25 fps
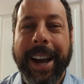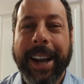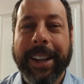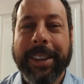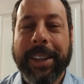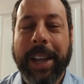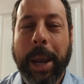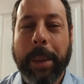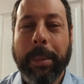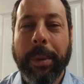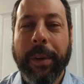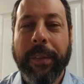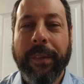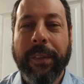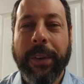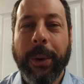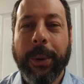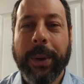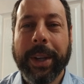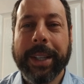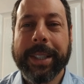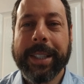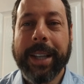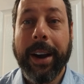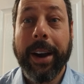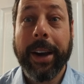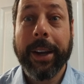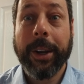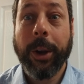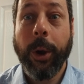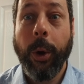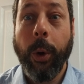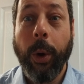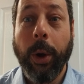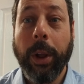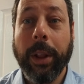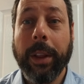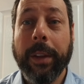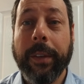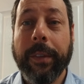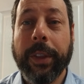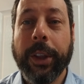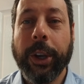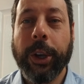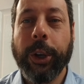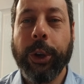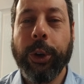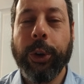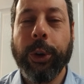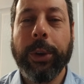a time to focus on all of
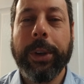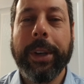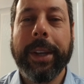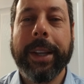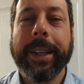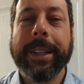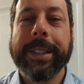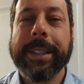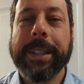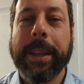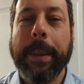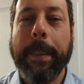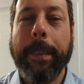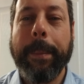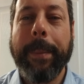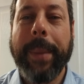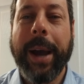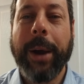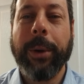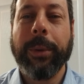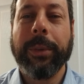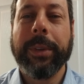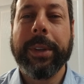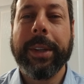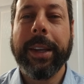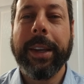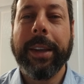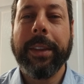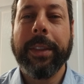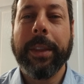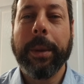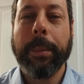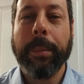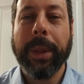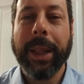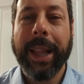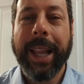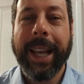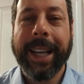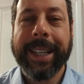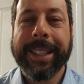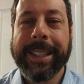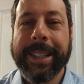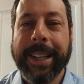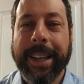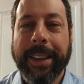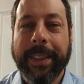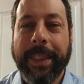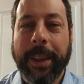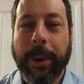the goodness, the bounty, the
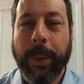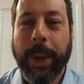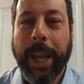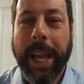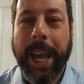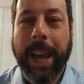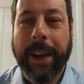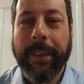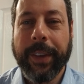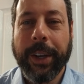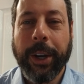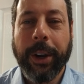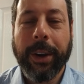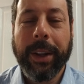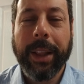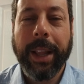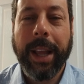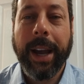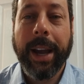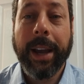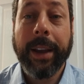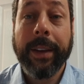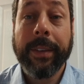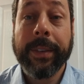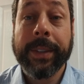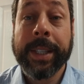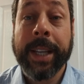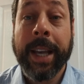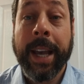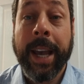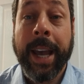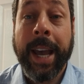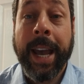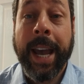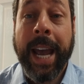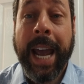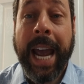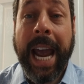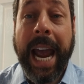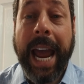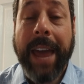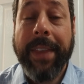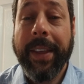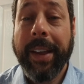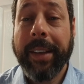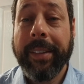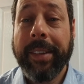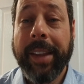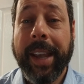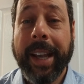blessing that we have in our lives.
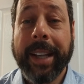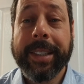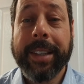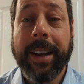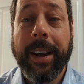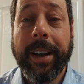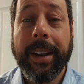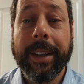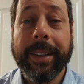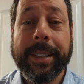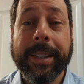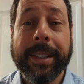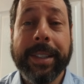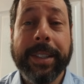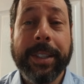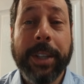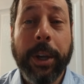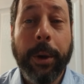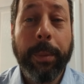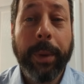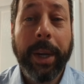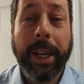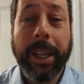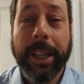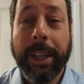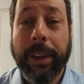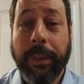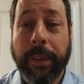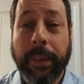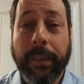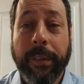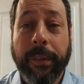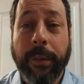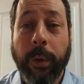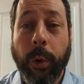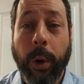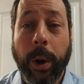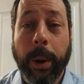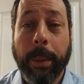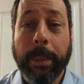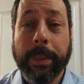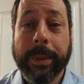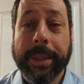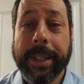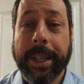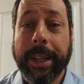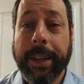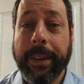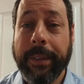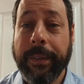And that takes on so many different
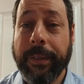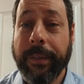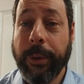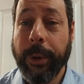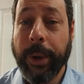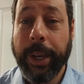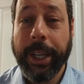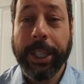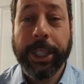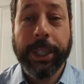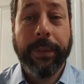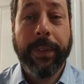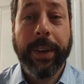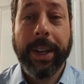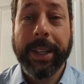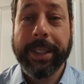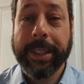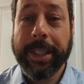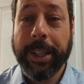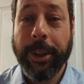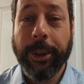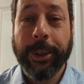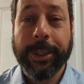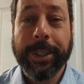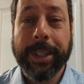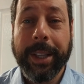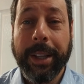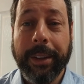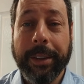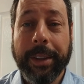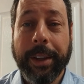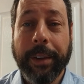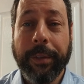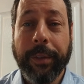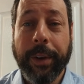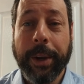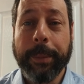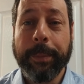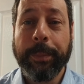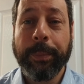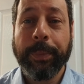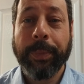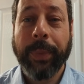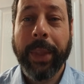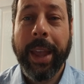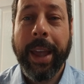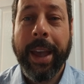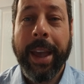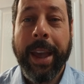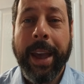forms, and for each of us it looks a little different.
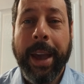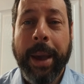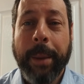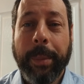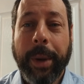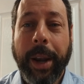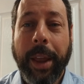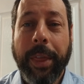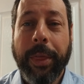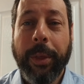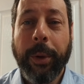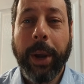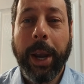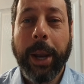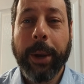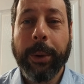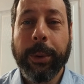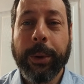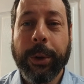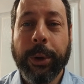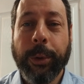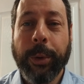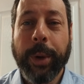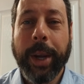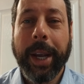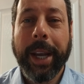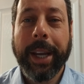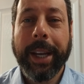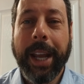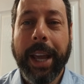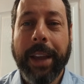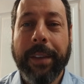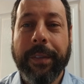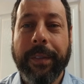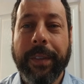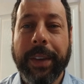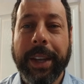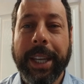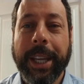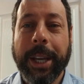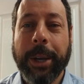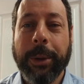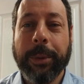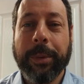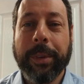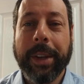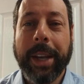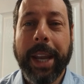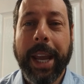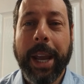But I thought I would create a
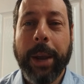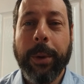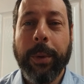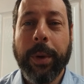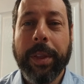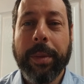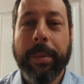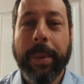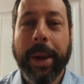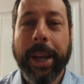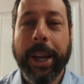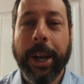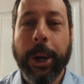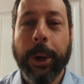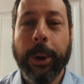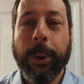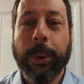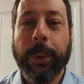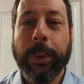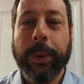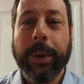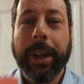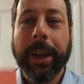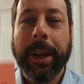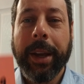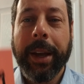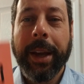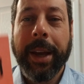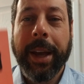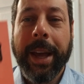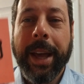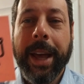video today with my own